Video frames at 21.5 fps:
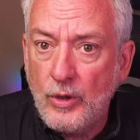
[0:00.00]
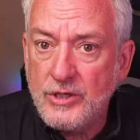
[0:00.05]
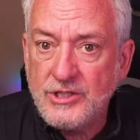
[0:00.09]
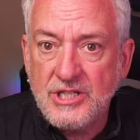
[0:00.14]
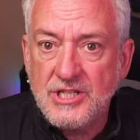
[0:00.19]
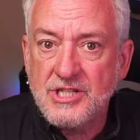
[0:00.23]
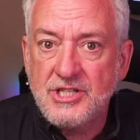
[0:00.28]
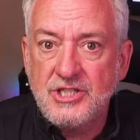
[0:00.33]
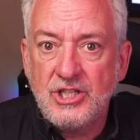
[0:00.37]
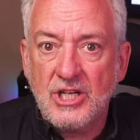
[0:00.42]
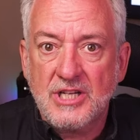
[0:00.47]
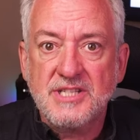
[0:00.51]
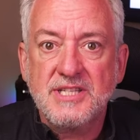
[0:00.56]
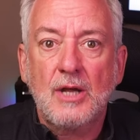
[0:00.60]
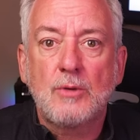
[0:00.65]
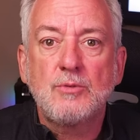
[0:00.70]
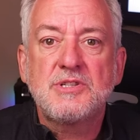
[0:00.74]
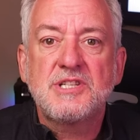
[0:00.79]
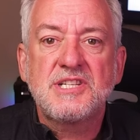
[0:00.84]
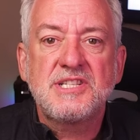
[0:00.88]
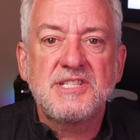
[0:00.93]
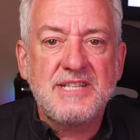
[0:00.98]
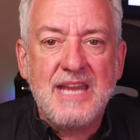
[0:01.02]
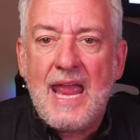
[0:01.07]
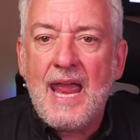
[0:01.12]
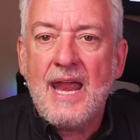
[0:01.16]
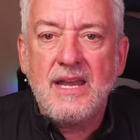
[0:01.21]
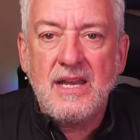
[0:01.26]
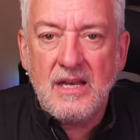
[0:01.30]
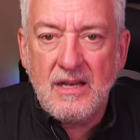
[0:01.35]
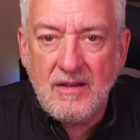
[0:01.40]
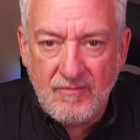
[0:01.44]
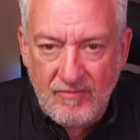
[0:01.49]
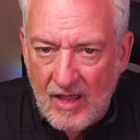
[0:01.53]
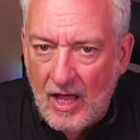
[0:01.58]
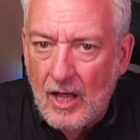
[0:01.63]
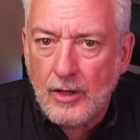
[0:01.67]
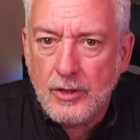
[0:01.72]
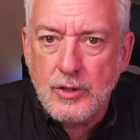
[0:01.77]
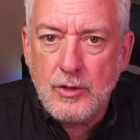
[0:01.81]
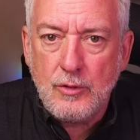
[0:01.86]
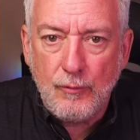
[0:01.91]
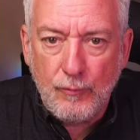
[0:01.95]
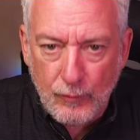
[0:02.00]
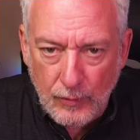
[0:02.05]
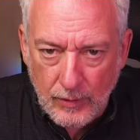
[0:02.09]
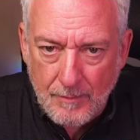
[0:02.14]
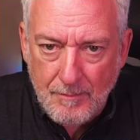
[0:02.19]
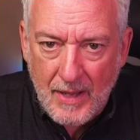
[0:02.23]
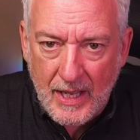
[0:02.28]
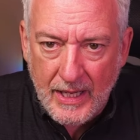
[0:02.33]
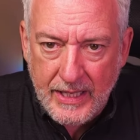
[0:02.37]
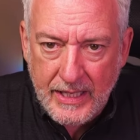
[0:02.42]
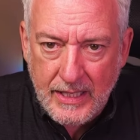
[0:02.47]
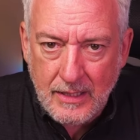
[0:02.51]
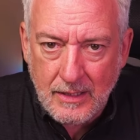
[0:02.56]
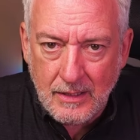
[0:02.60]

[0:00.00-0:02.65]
which is just outstanding value for the money.